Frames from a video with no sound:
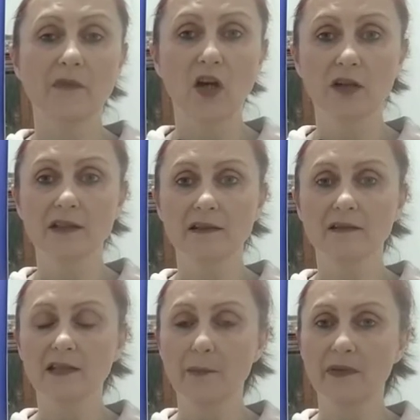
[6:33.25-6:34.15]

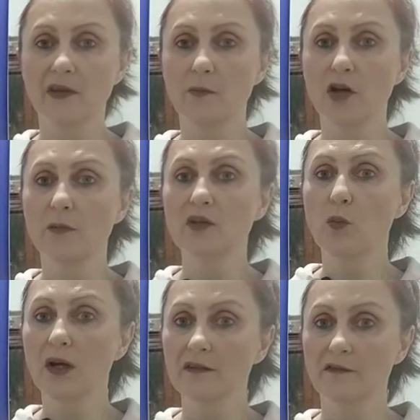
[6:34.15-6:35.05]
articles up at the moment,
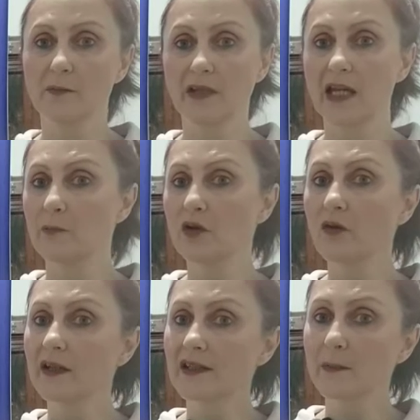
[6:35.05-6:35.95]
one from Gabe
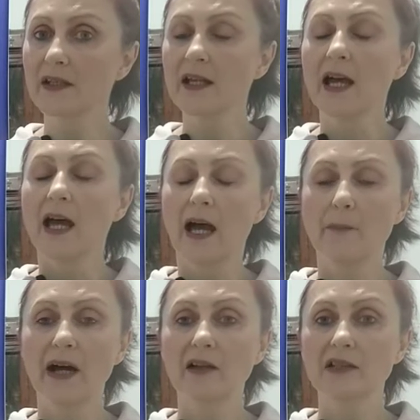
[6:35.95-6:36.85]
Groisman
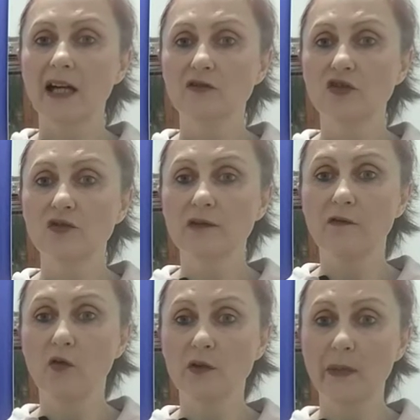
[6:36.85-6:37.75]
about how Jews
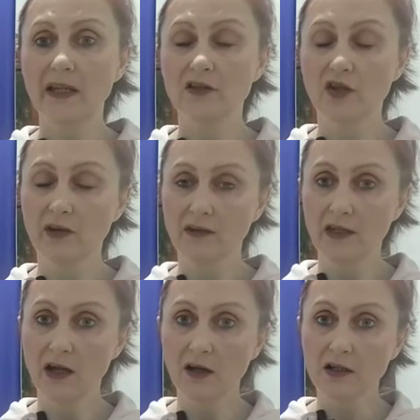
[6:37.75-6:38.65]
fought back during
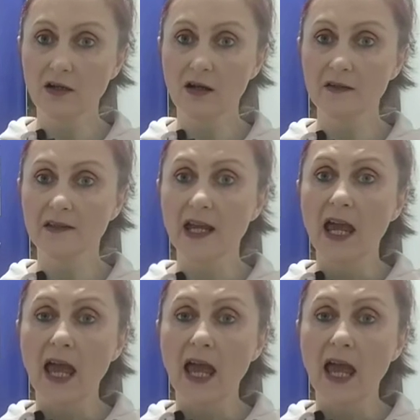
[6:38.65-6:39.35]
the Holocaust,